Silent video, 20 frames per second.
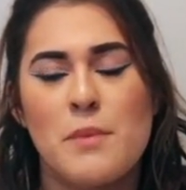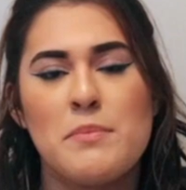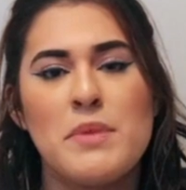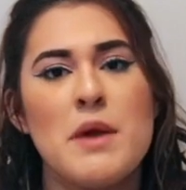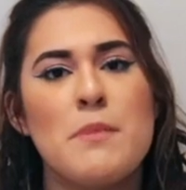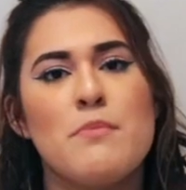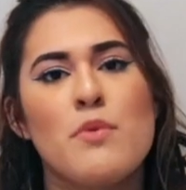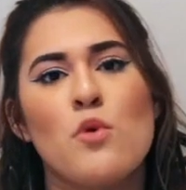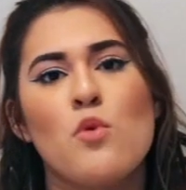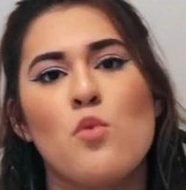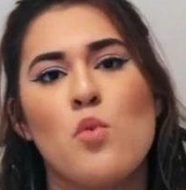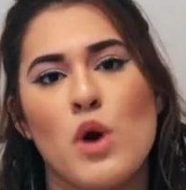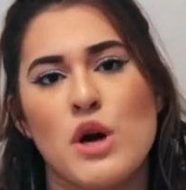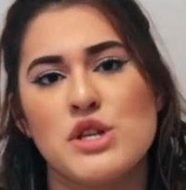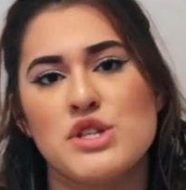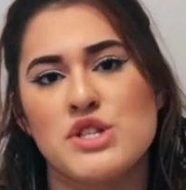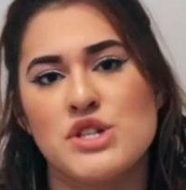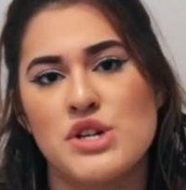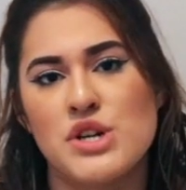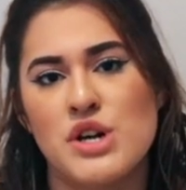people
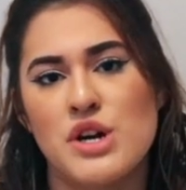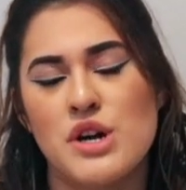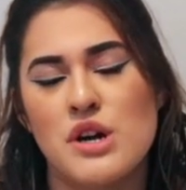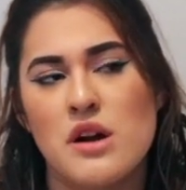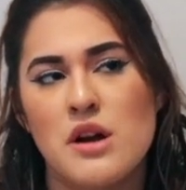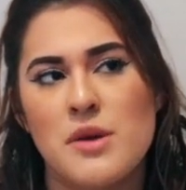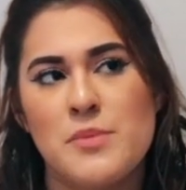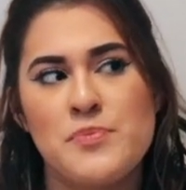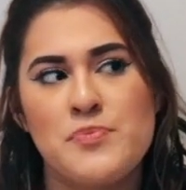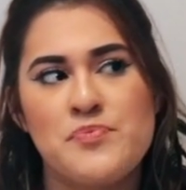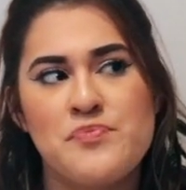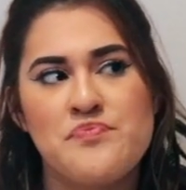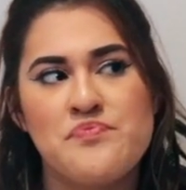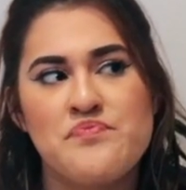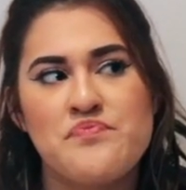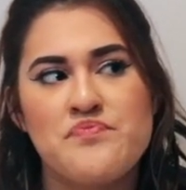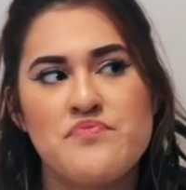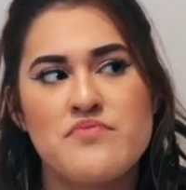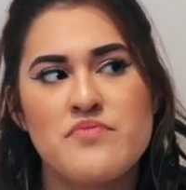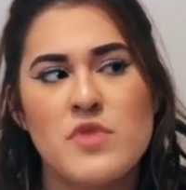wonder
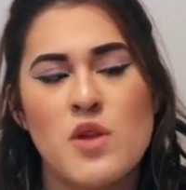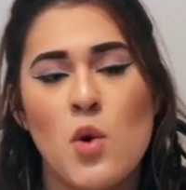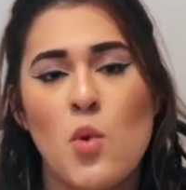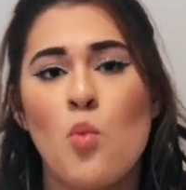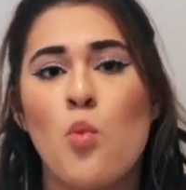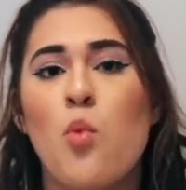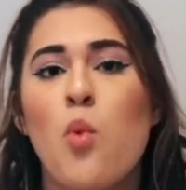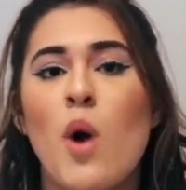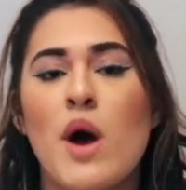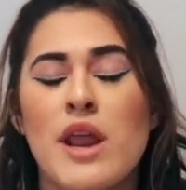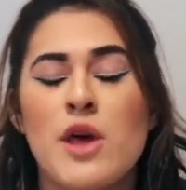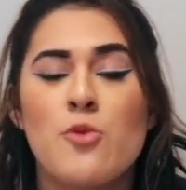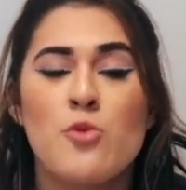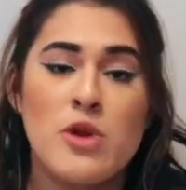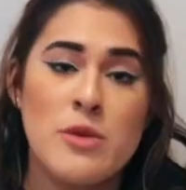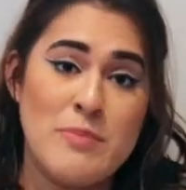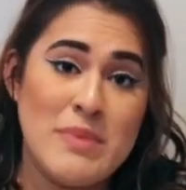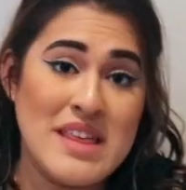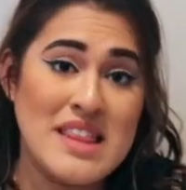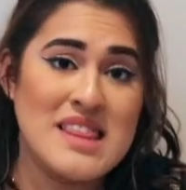what it
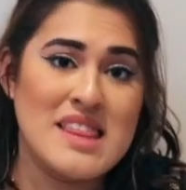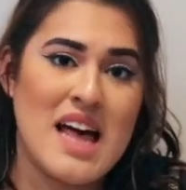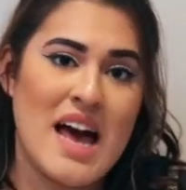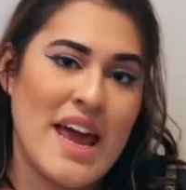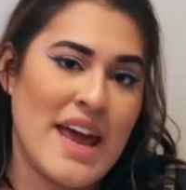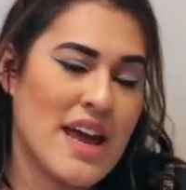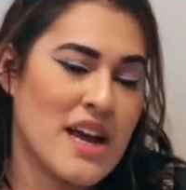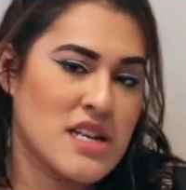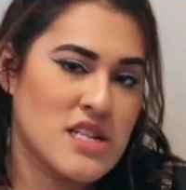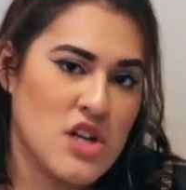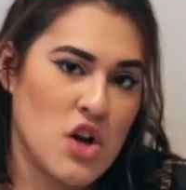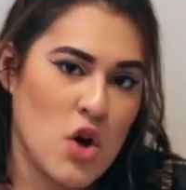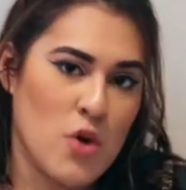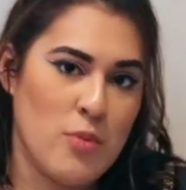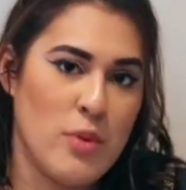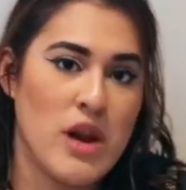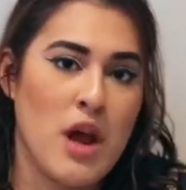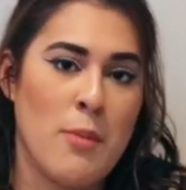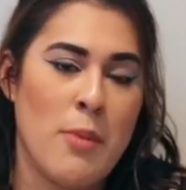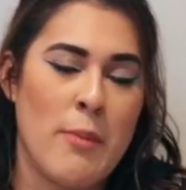would be like to
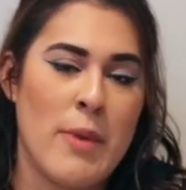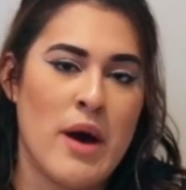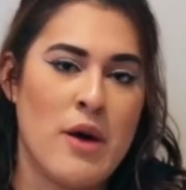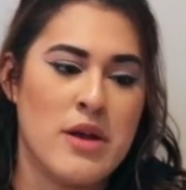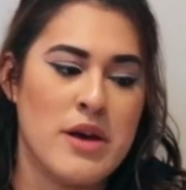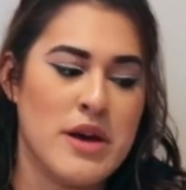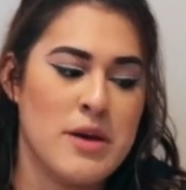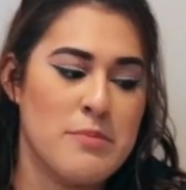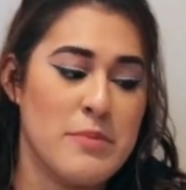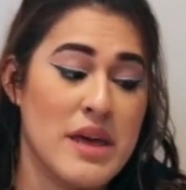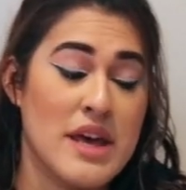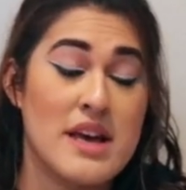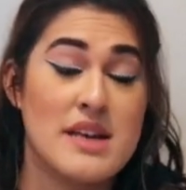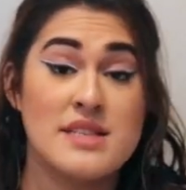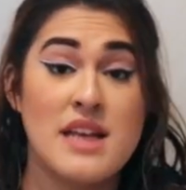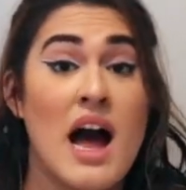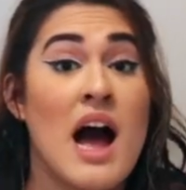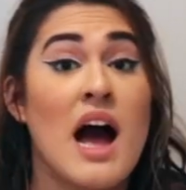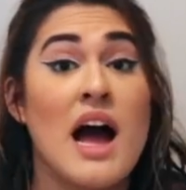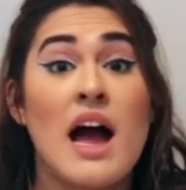open up about it,
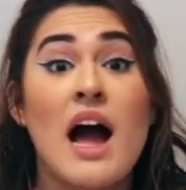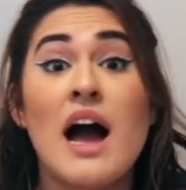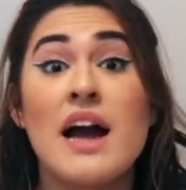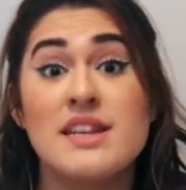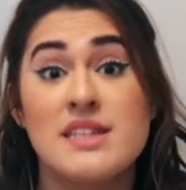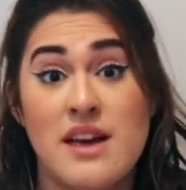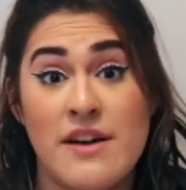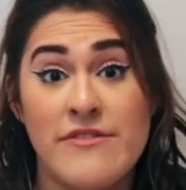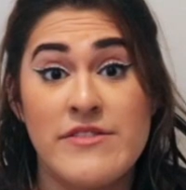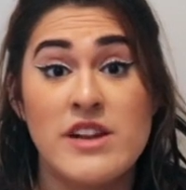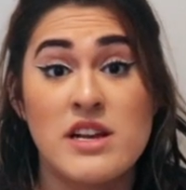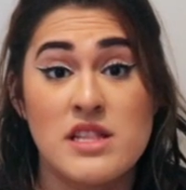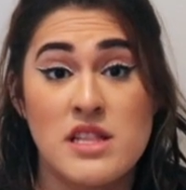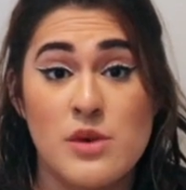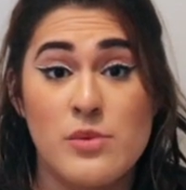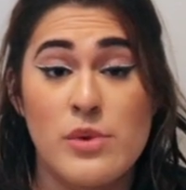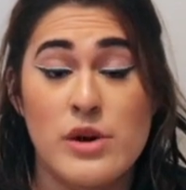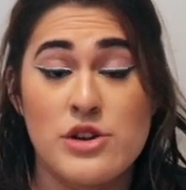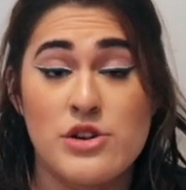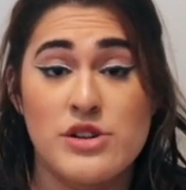because I
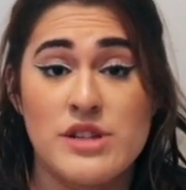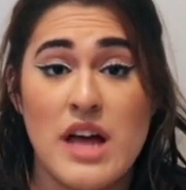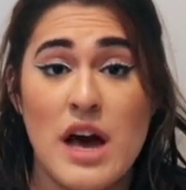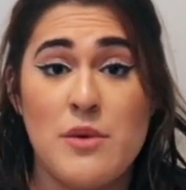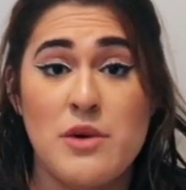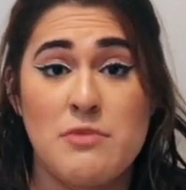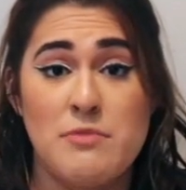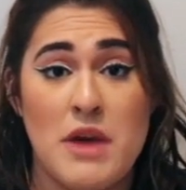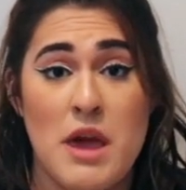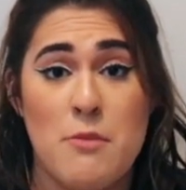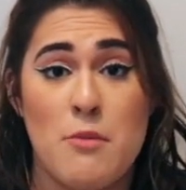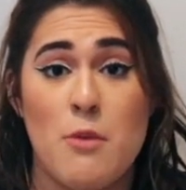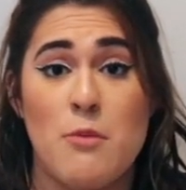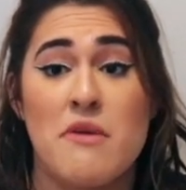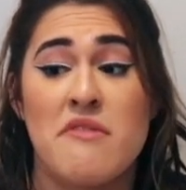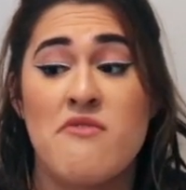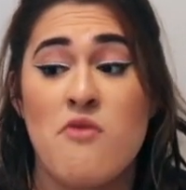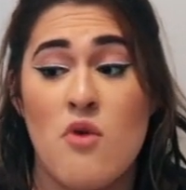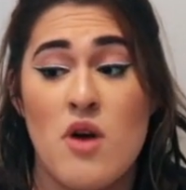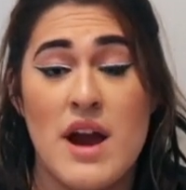definitely wondered that with people
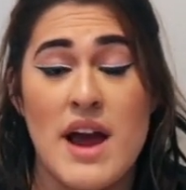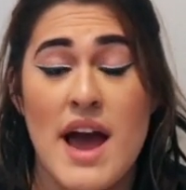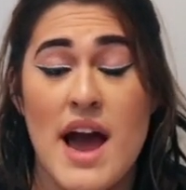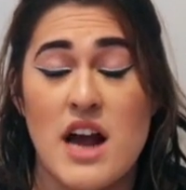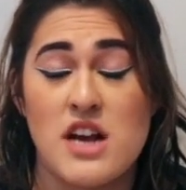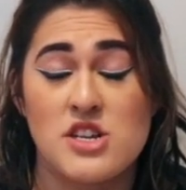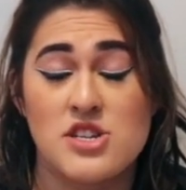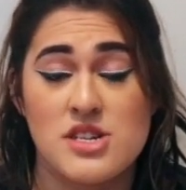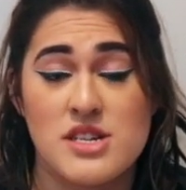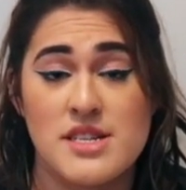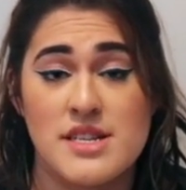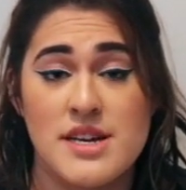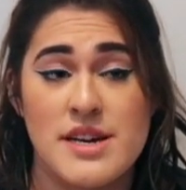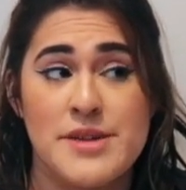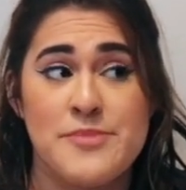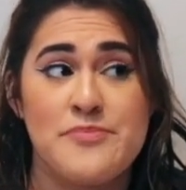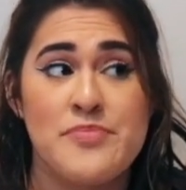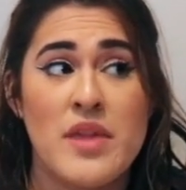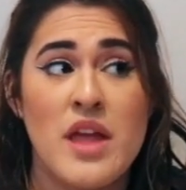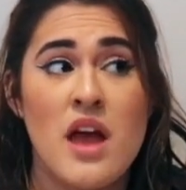before I actually did.